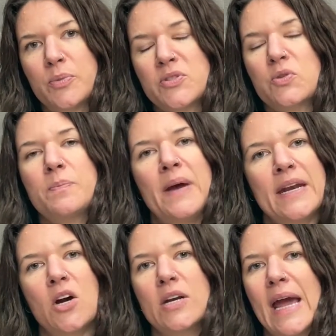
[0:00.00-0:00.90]
So
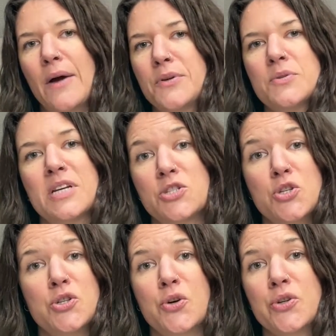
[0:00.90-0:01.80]
depending on how you
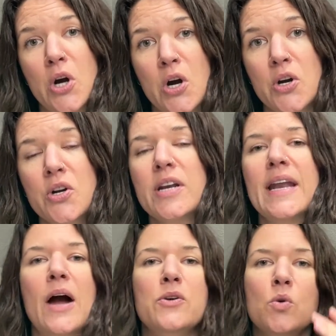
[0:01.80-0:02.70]
tension your yarn and
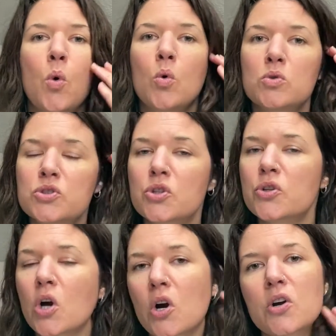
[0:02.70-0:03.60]
how you hold your
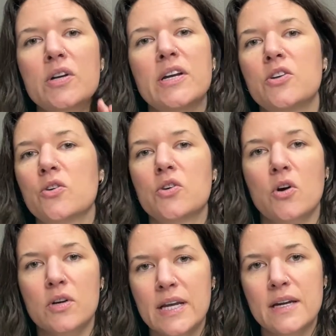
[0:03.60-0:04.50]
yarn in your
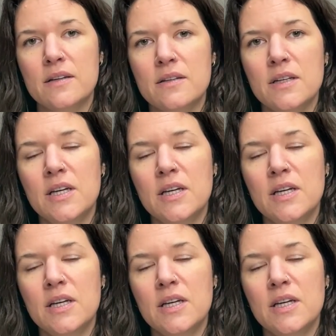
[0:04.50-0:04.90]
yarn hand,